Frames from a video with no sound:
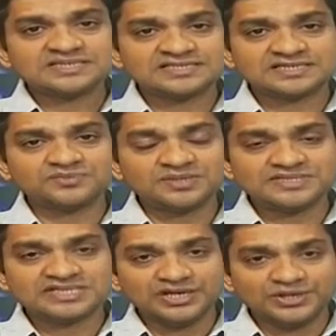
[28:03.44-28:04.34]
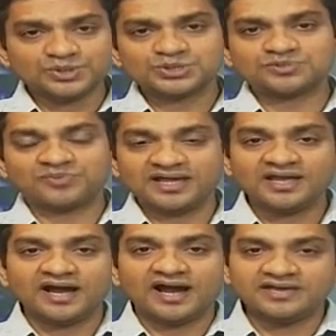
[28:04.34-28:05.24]
symptom is induced by
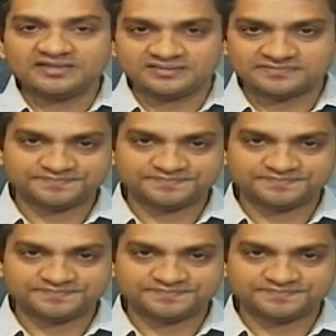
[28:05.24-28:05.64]
iron,